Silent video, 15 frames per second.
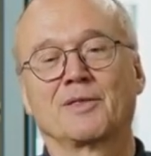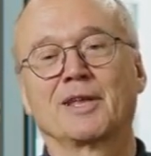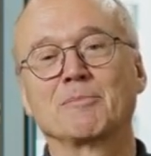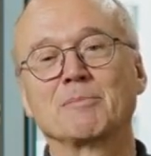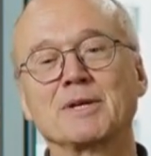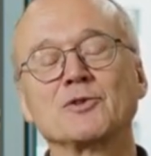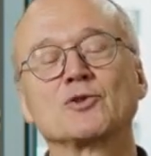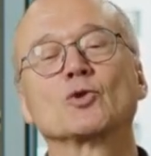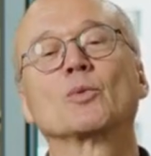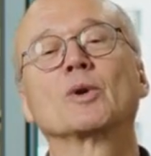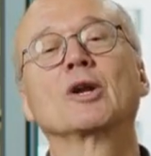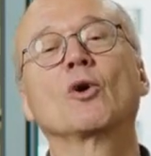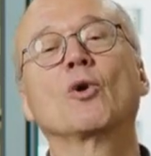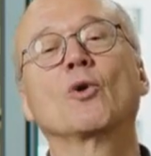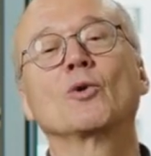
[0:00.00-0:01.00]
That means you
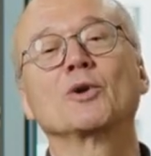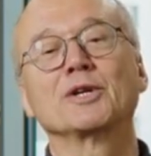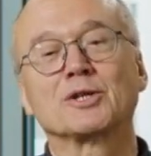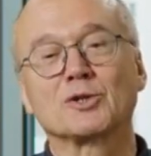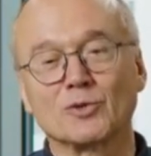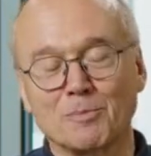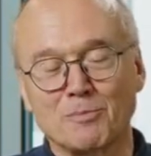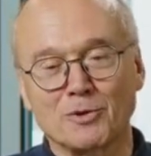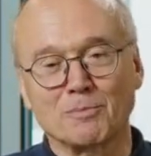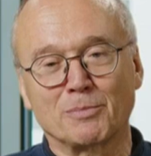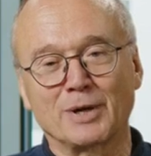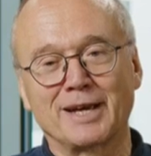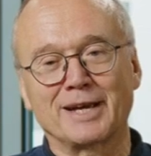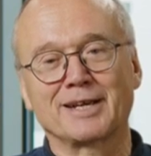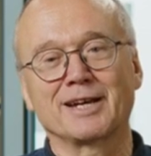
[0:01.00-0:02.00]
will only trip the
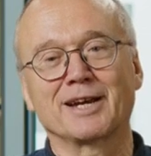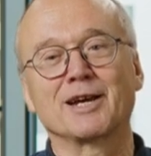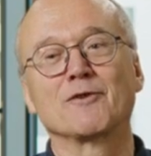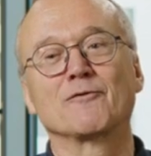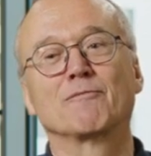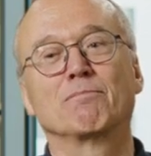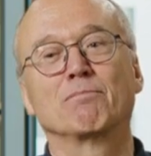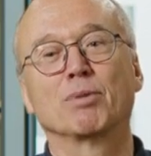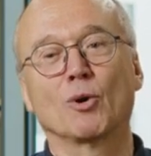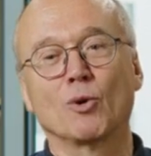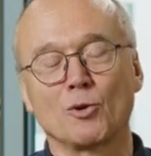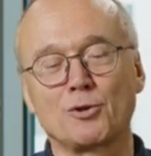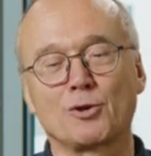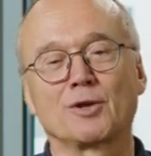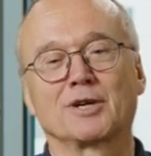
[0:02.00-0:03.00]
breaker if
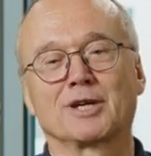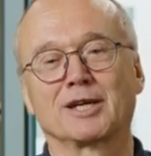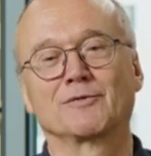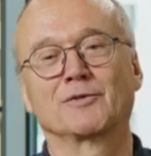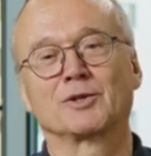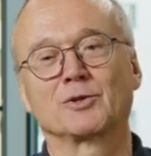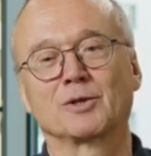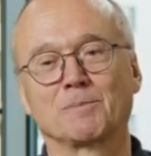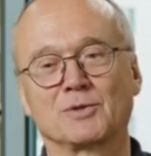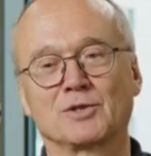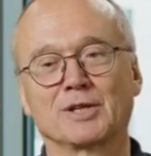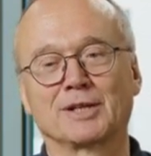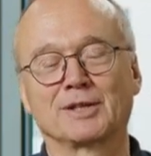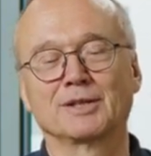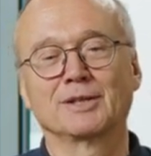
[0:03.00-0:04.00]
both give a trip
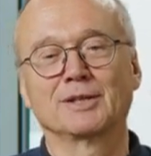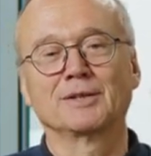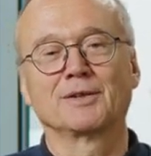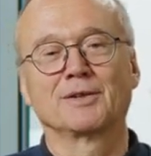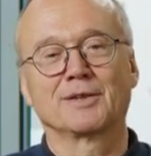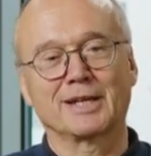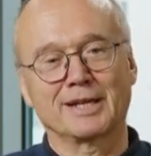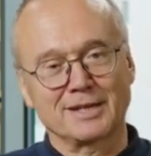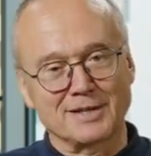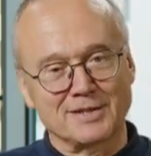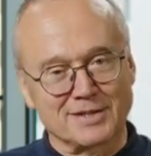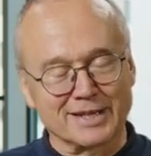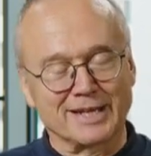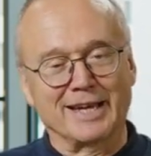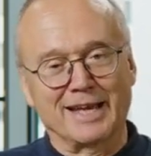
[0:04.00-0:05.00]
signal. That
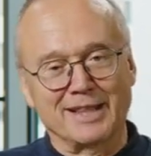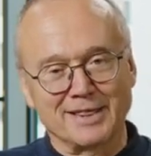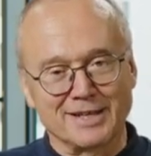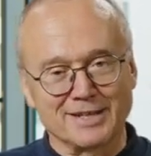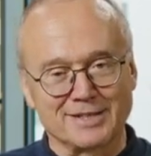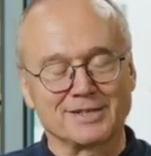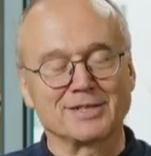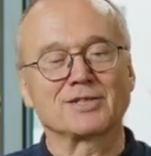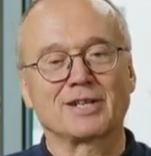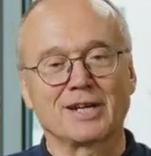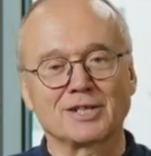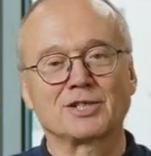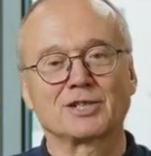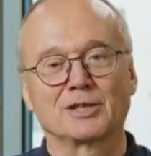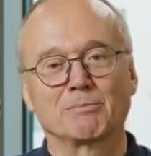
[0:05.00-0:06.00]
is again this
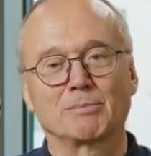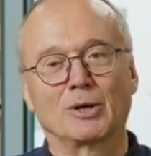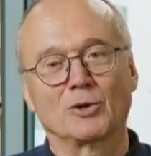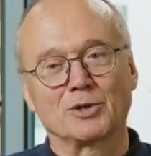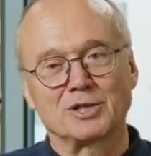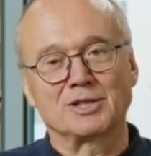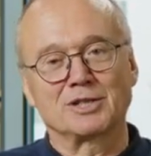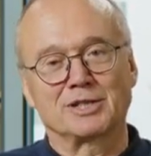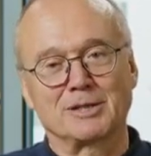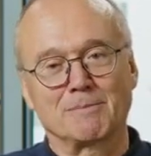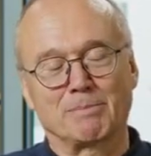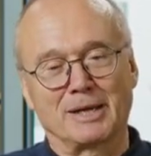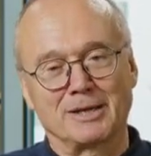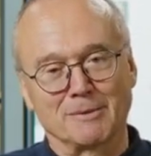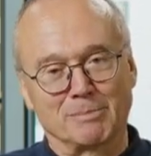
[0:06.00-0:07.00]
discussion about
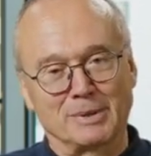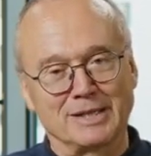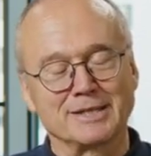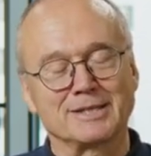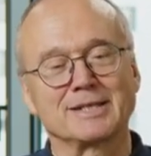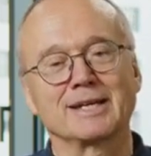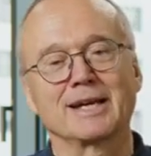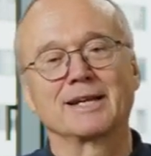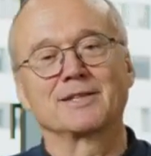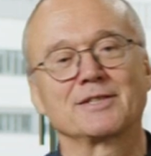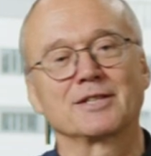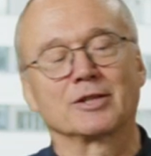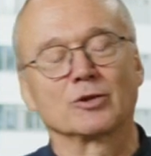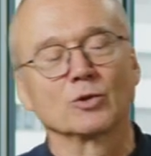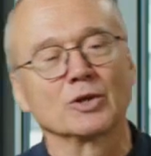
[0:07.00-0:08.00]
dependability
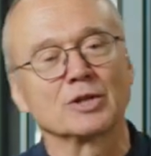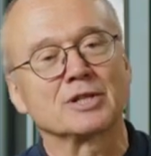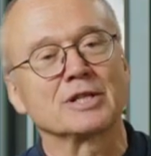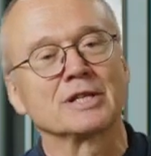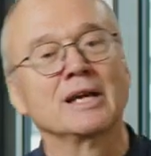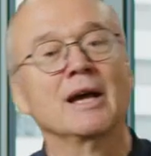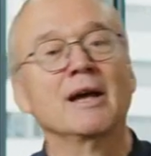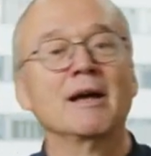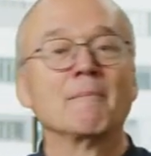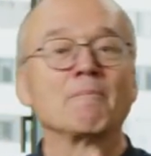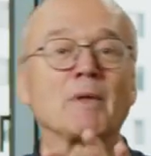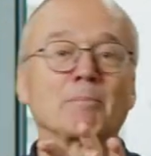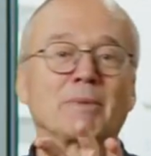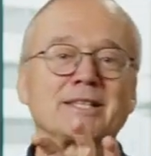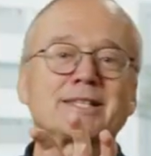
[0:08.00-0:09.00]
security.
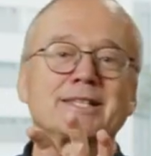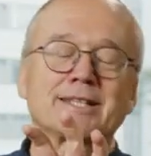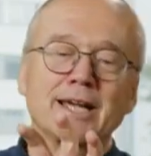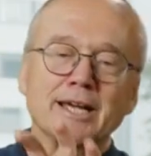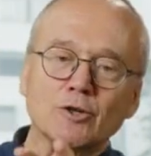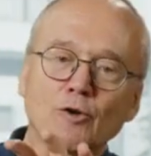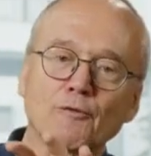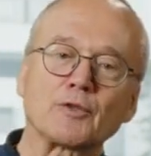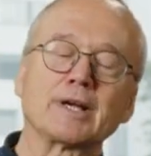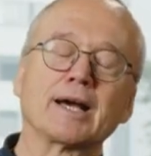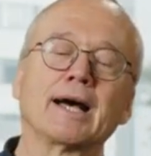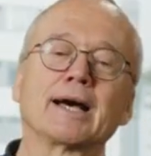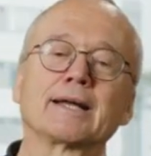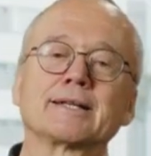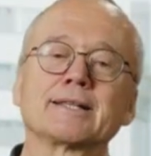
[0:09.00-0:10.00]
But state of the
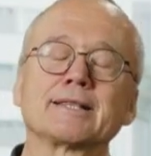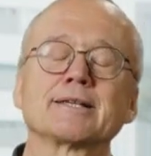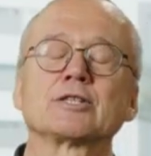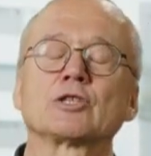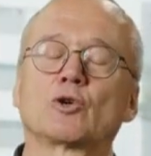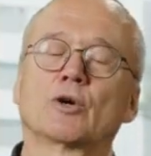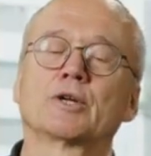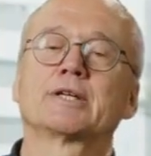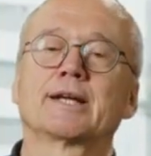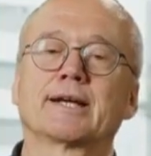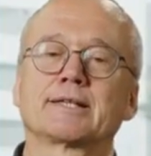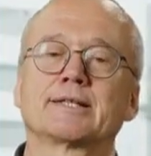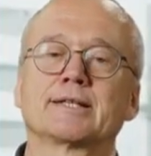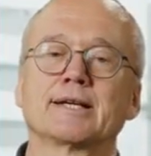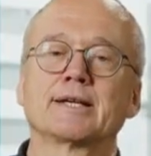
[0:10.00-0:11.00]
art in this
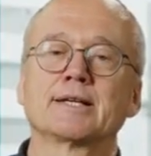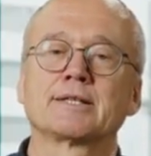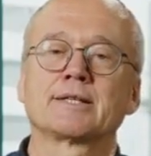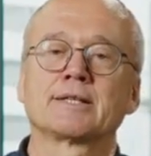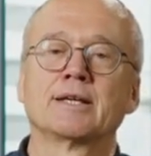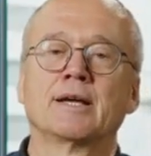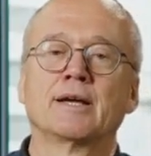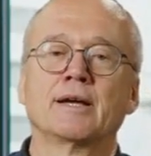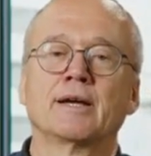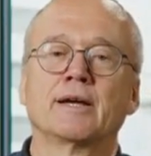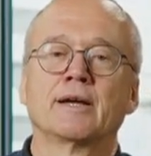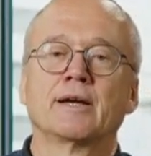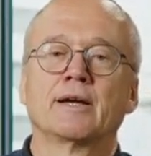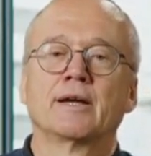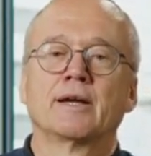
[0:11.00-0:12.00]
context is
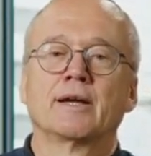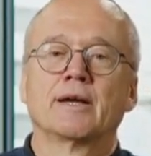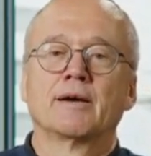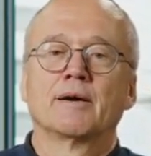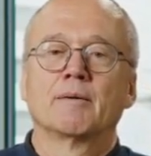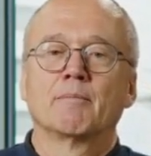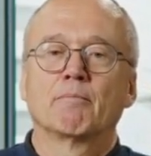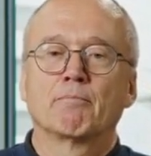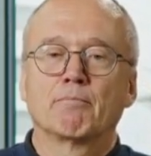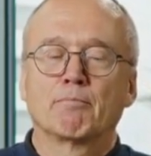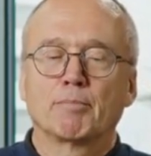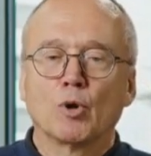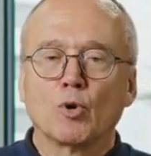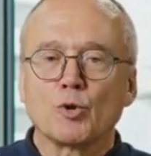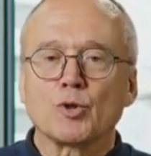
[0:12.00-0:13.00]

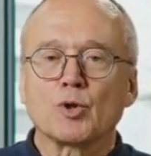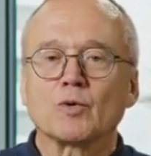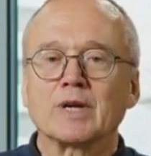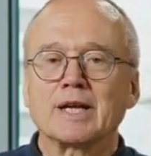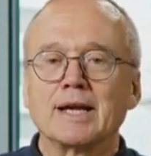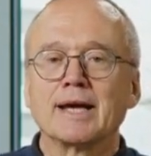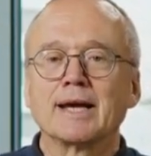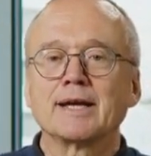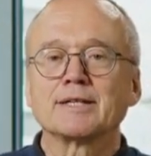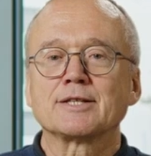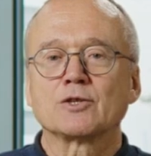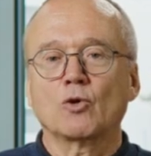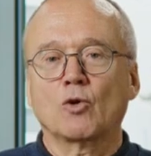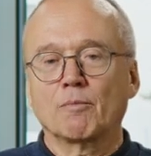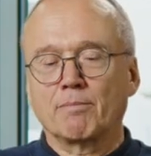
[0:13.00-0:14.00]
both
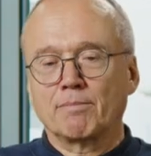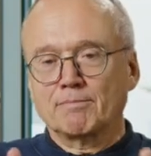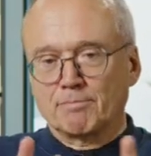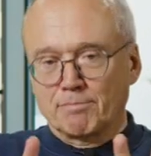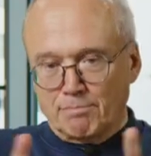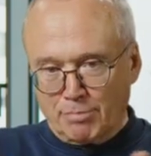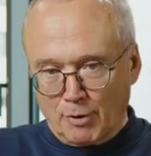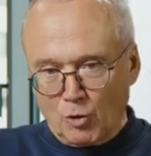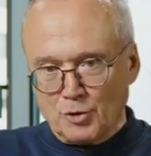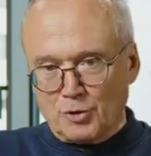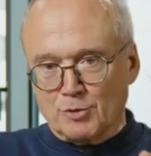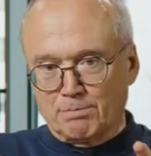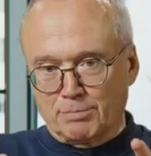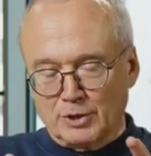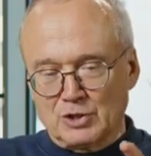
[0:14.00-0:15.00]
relays or
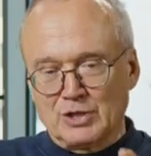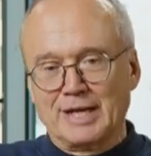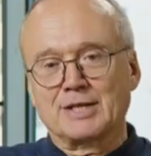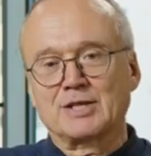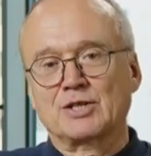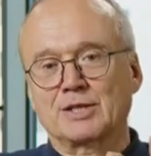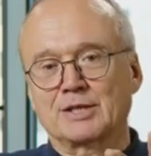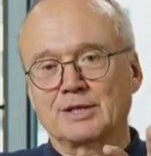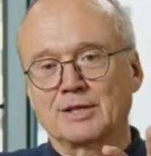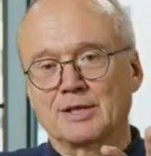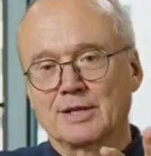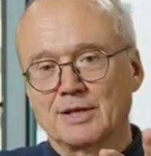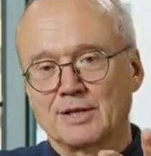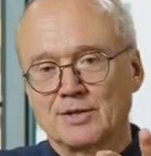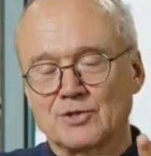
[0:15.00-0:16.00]
both protection
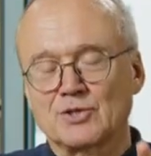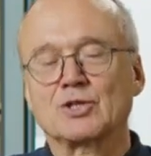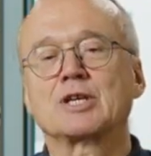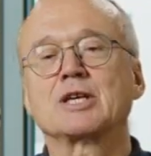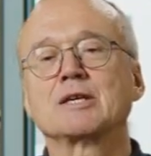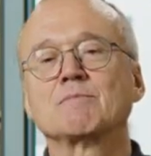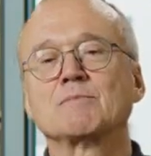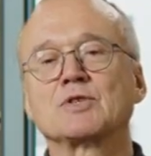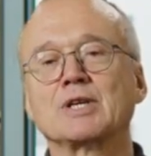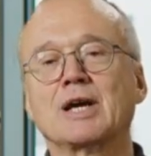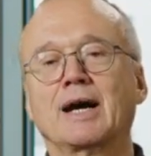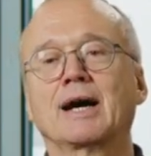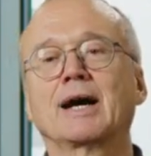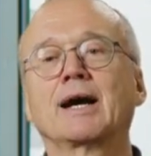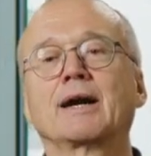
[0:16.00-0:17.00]
schemes
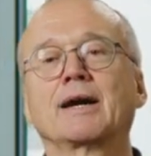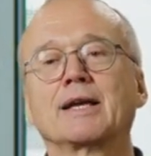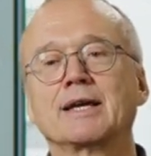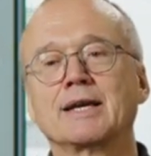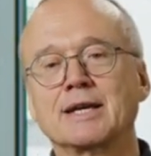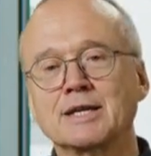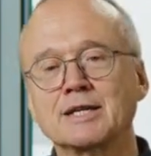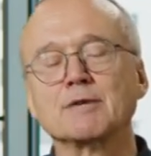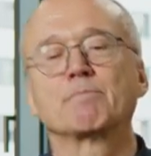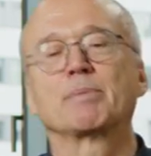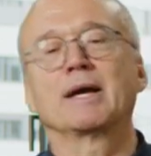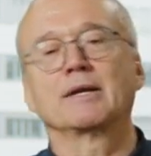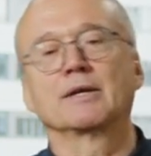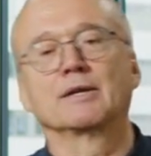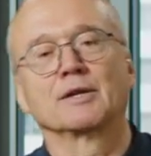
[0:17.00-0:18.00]
are
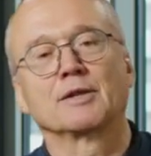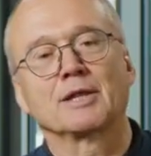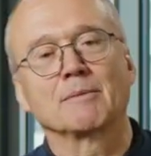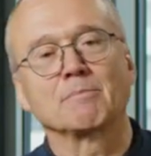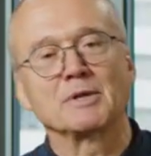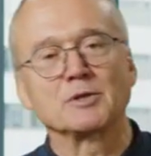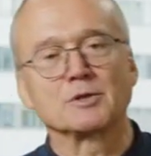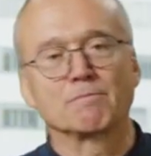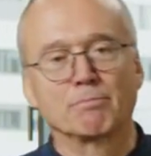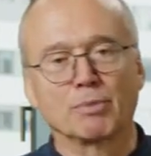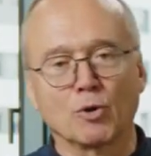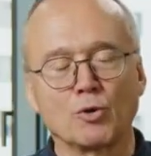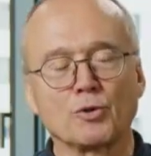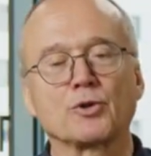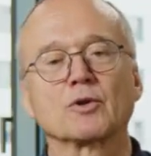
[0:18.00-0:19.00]
independent. That means
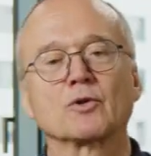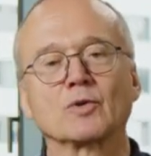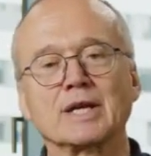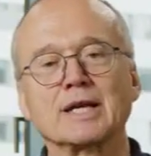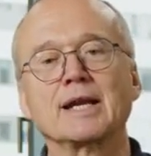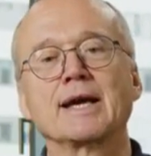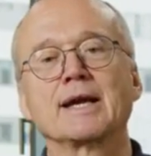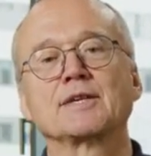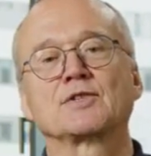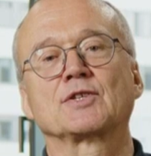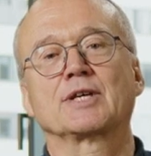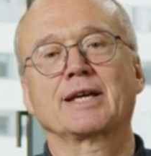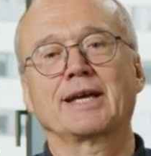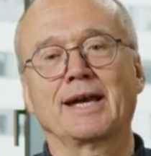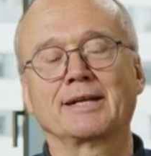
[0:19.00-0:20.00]
both relays
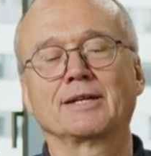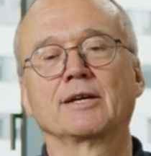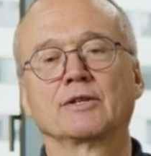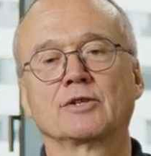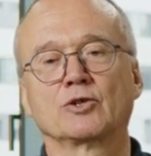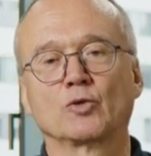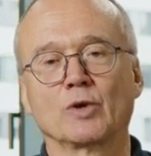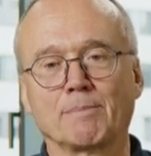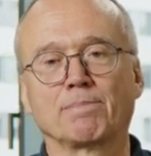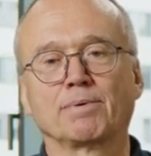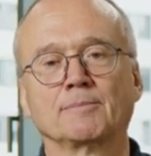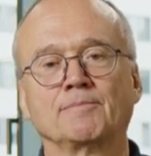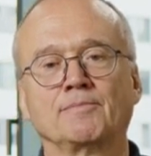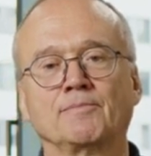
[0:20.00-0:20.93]
can trip.